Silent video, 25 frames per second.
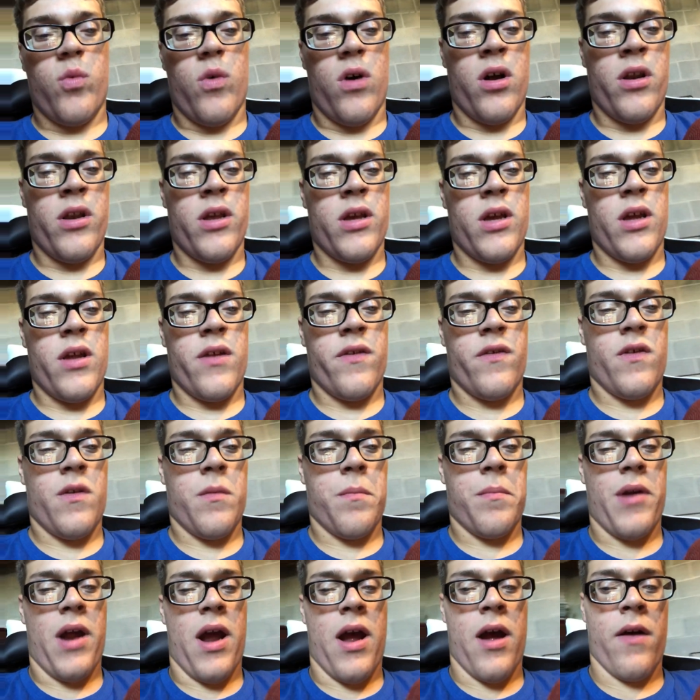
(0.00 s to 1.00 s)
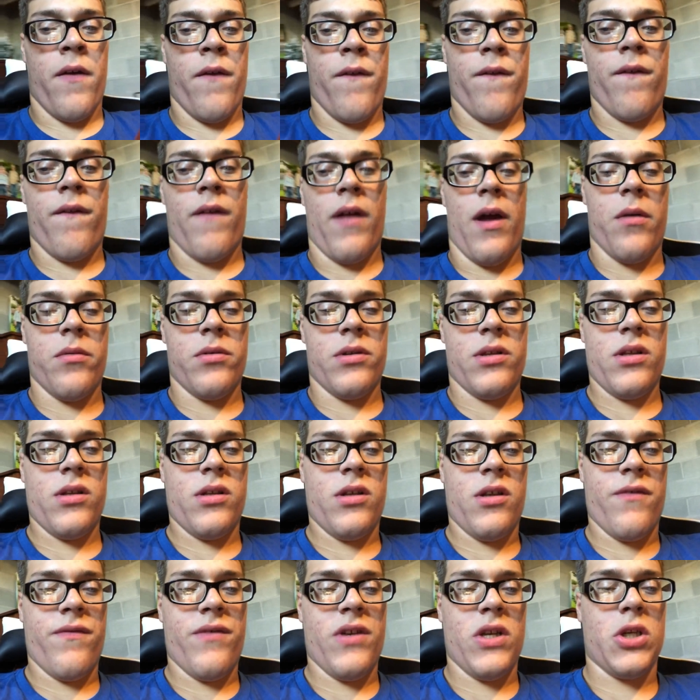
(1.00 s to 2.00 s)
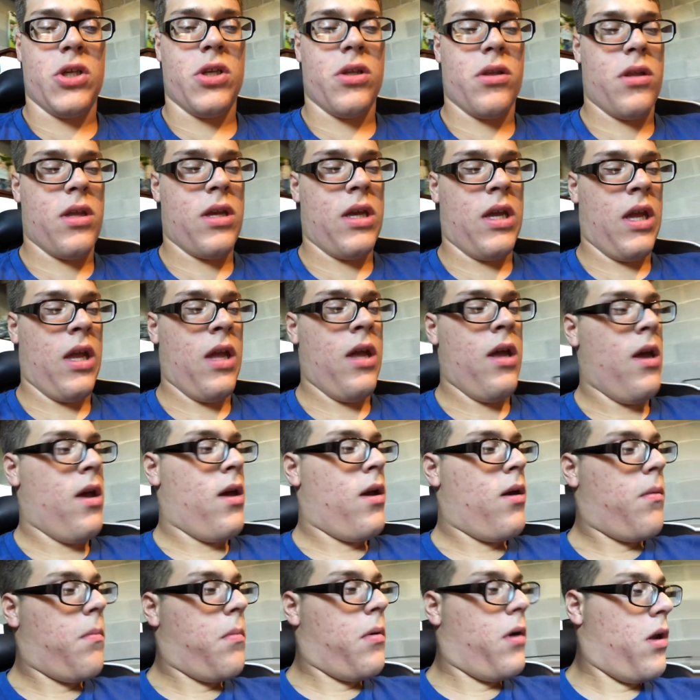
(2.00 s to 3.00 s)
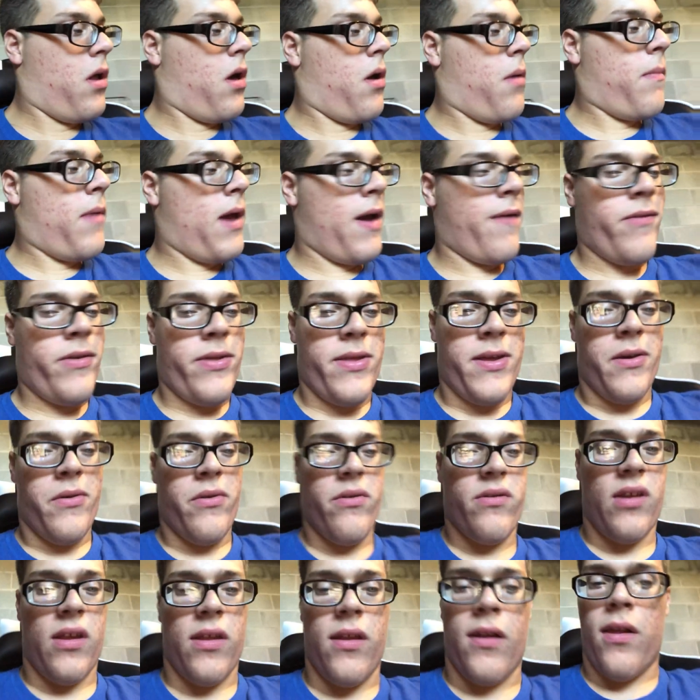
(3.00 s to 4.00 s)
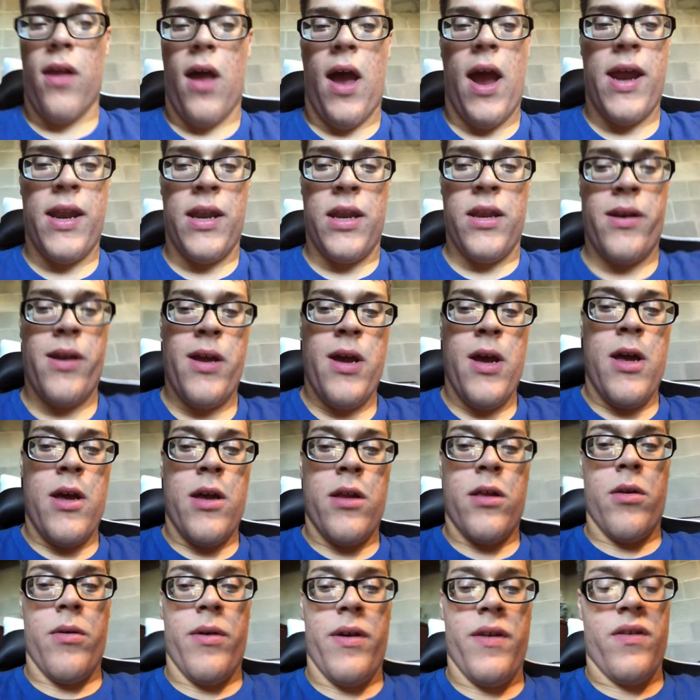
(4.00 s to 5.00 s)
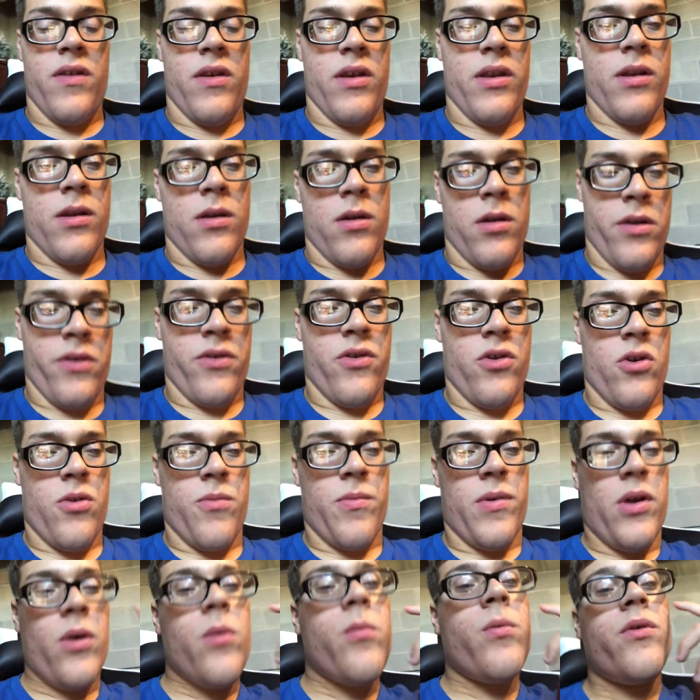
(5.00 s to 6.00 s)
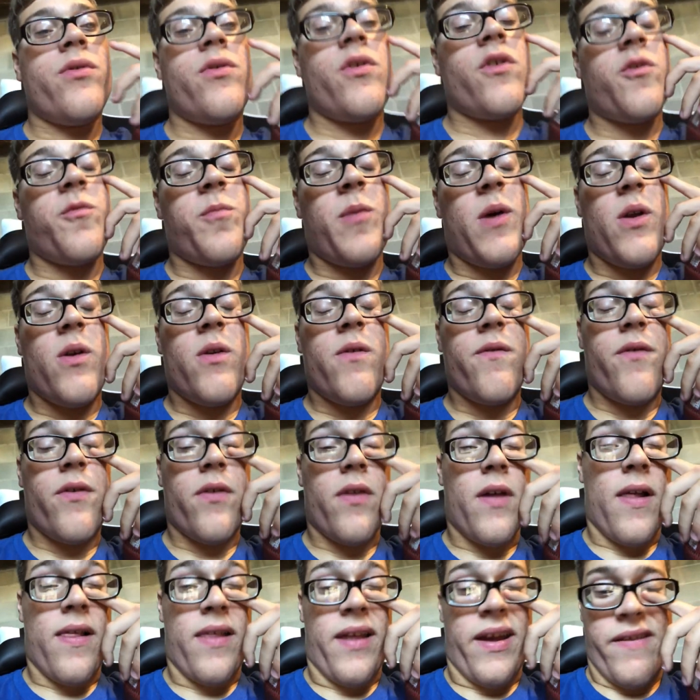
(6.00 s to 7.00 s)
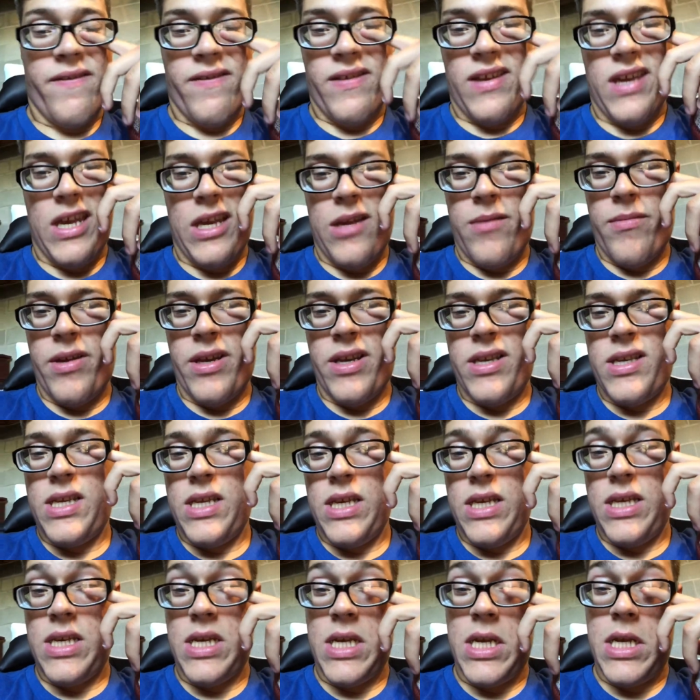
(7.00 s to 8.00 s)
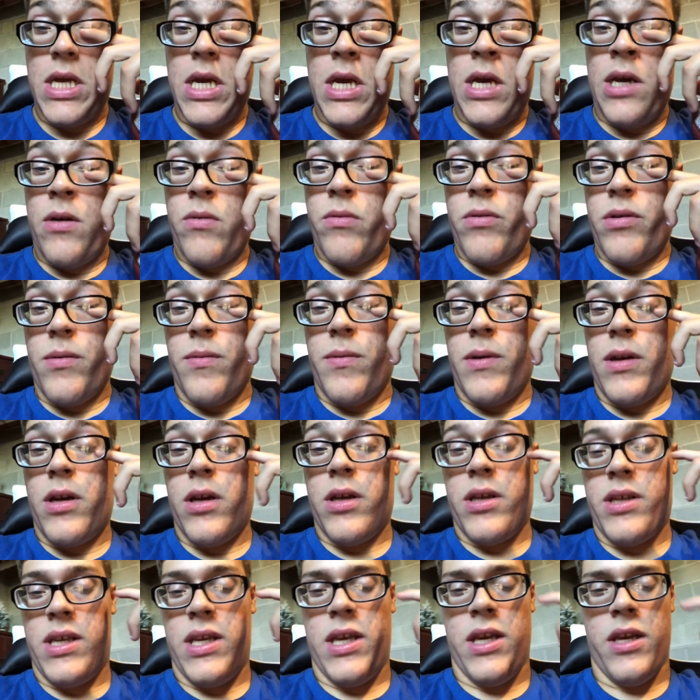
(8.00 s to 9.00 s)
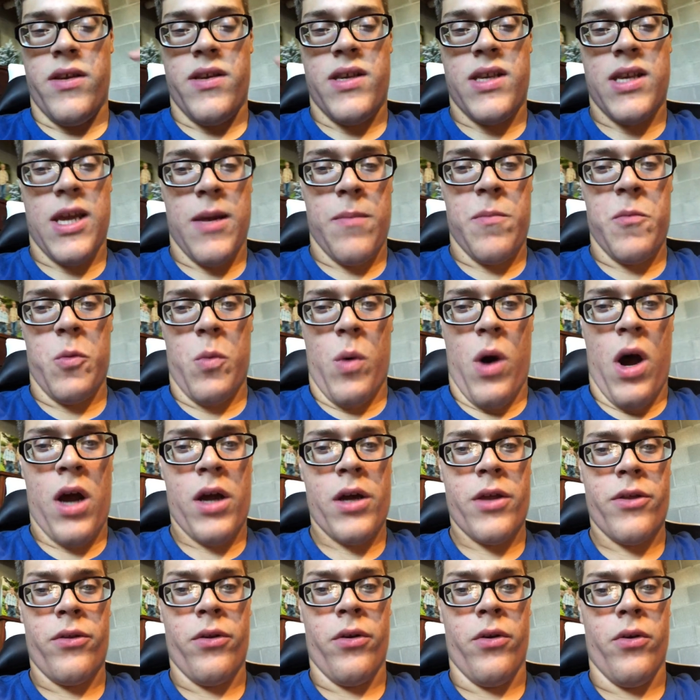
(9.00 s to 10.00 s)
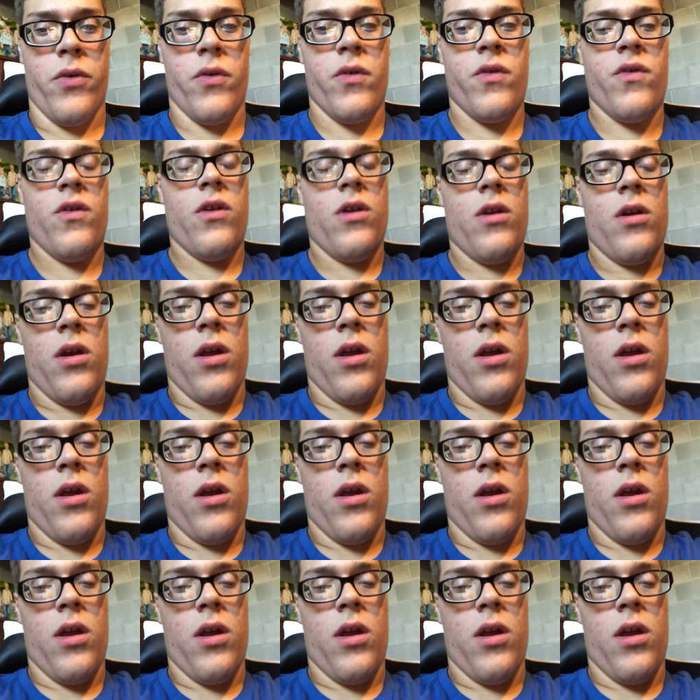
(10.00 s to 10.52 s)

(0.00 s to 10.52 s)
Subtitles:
won against the Browns. That was the division thing. But everything was on the line, and the reason Antonio Brown was suspended for that last game last season was because he skipped walkthroughs